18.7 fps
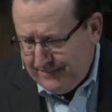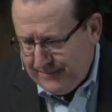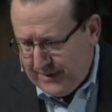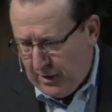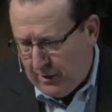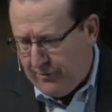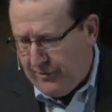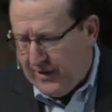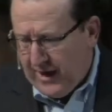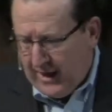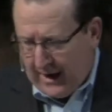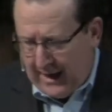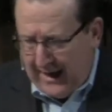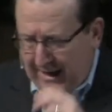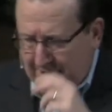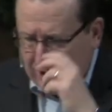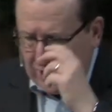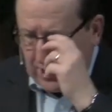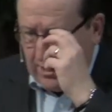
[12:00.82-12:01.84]
their
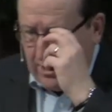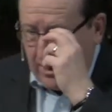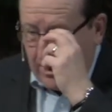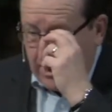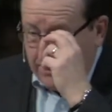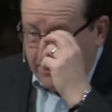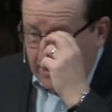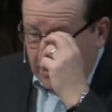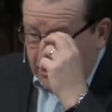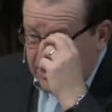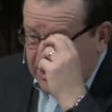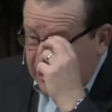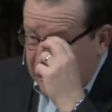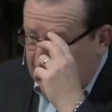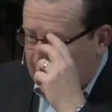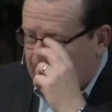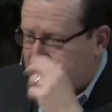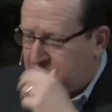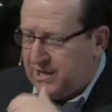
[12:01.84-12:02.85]
theological argument was
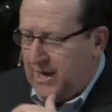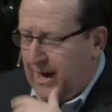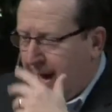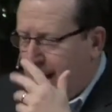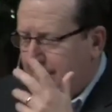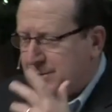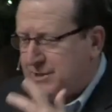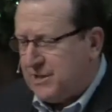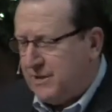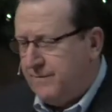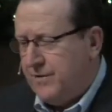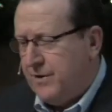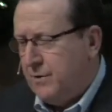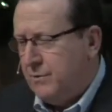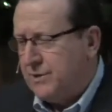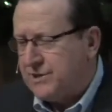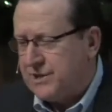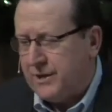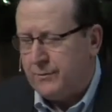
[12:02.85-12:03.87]
this the opposite
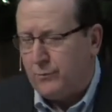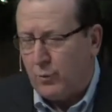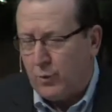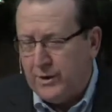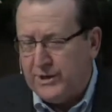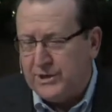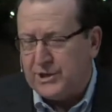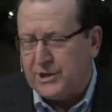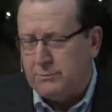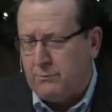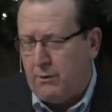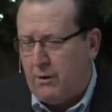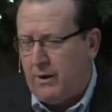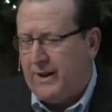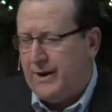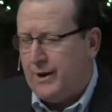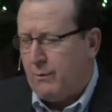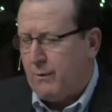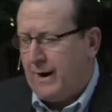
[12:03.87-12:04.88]
view is unreasonable
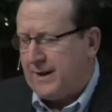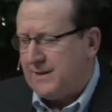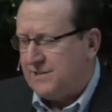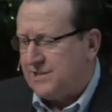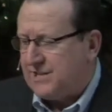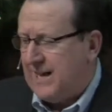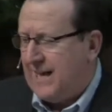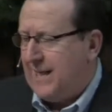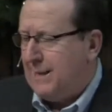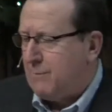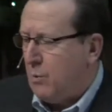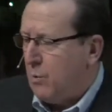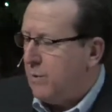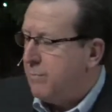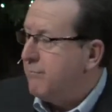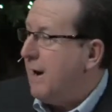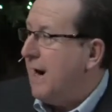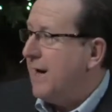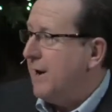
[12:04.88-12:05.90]
and irreconcilable with
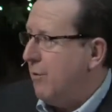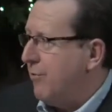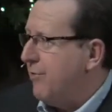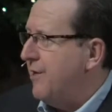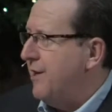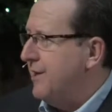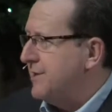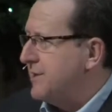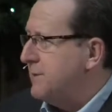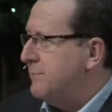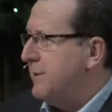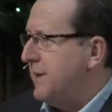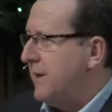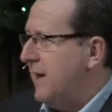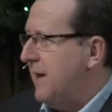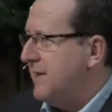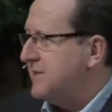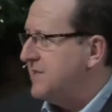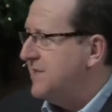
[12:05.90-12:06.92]
monotheism and
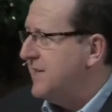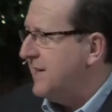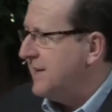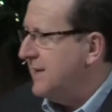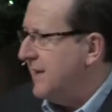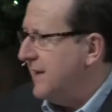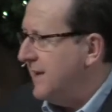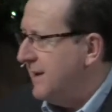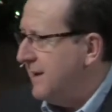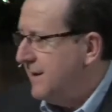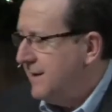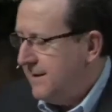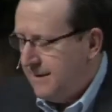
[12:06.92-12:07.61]
God's dignity.